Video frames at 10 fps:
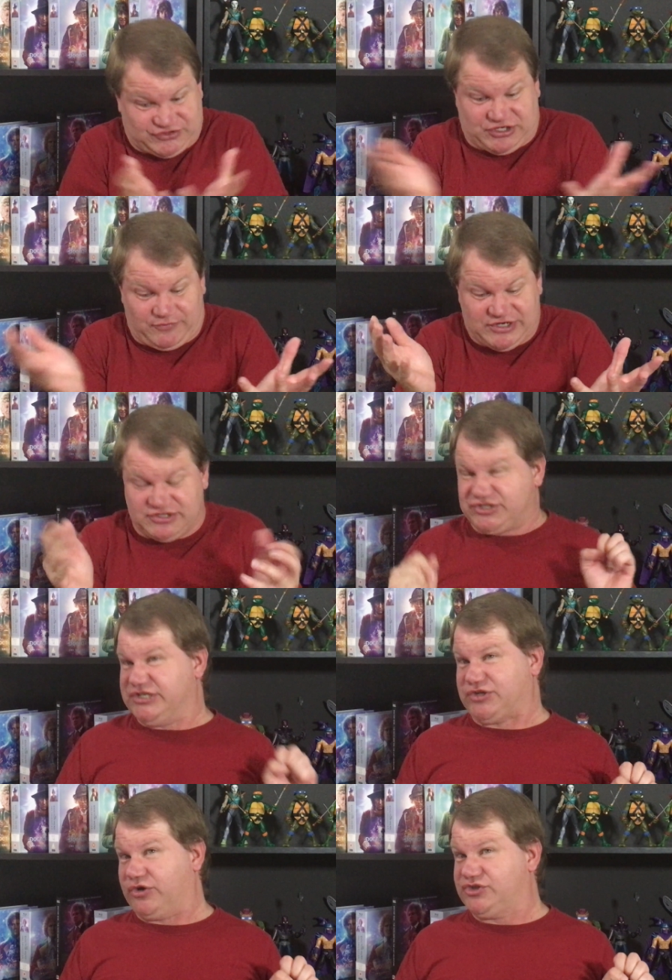for some reason
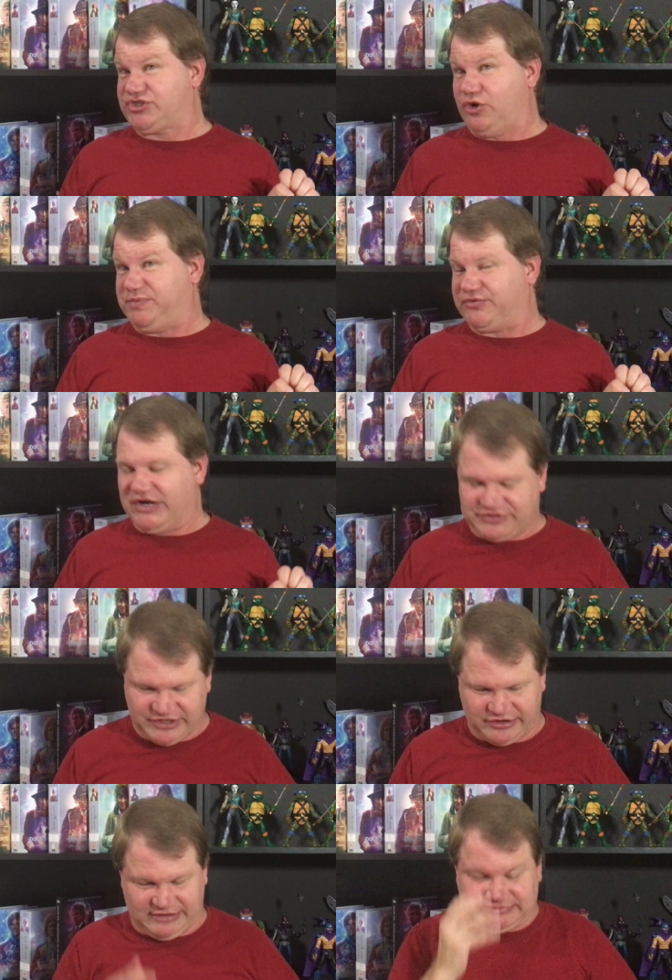she turned stupid right
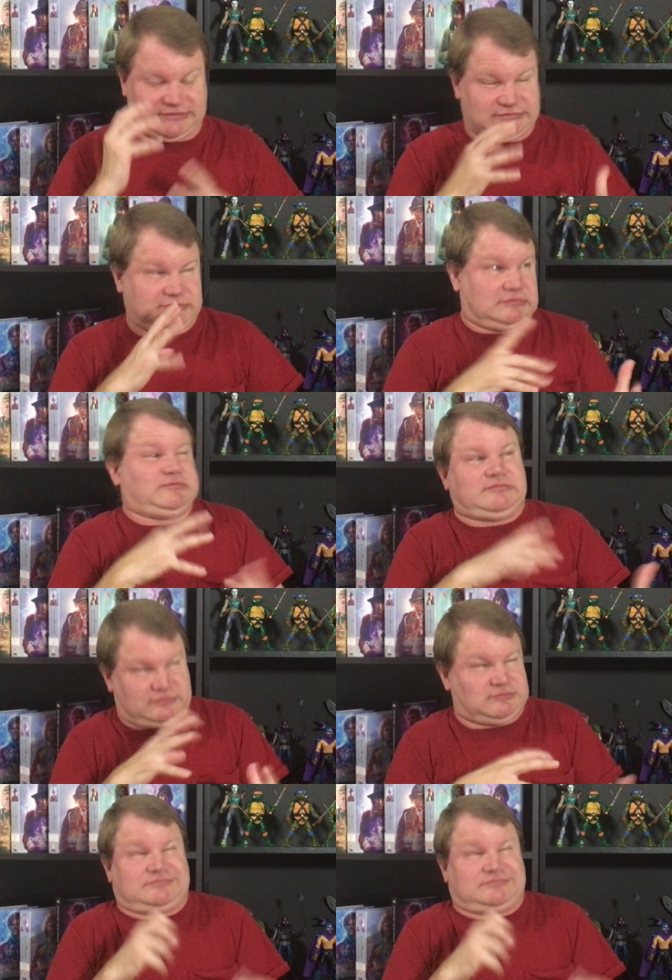there. Huh?